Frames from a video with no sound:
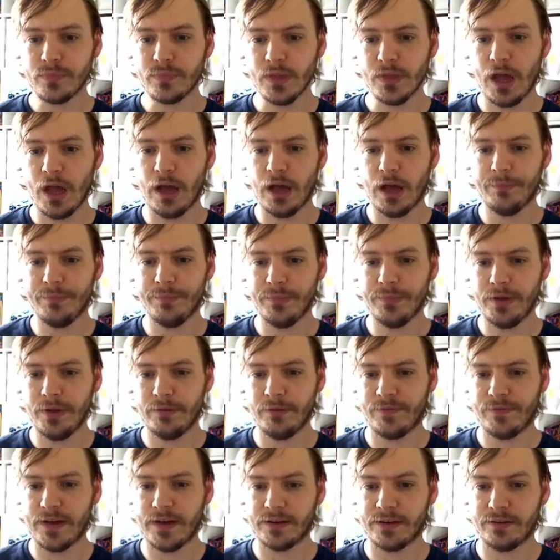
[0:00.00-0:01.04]

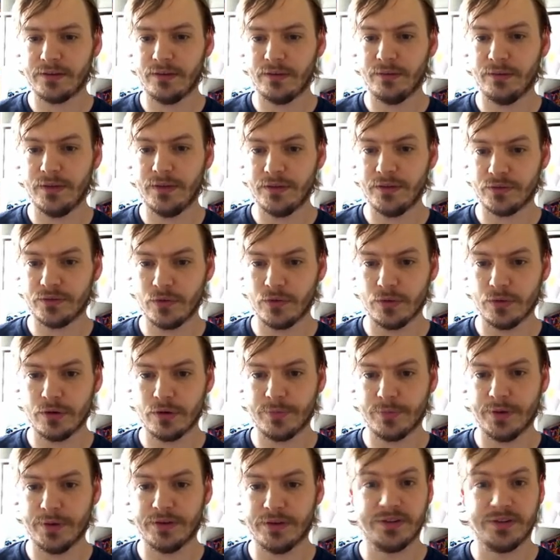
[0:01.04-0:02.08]
In fact, this corner
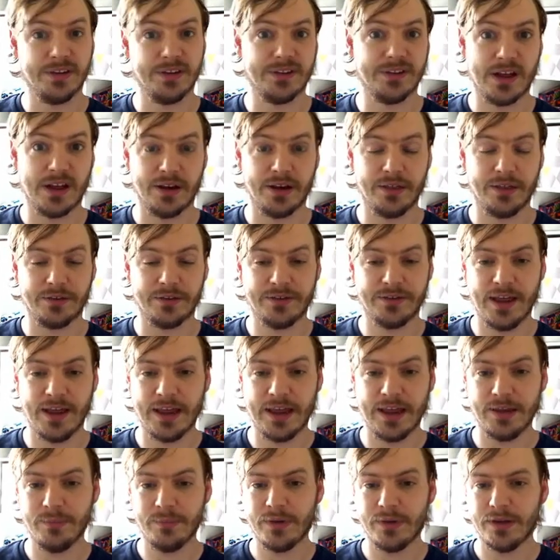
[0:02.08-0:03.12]
piece exactly the
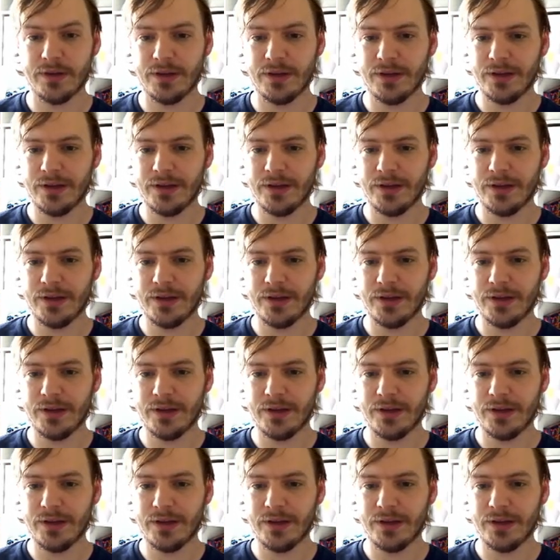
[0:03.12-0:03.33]
same,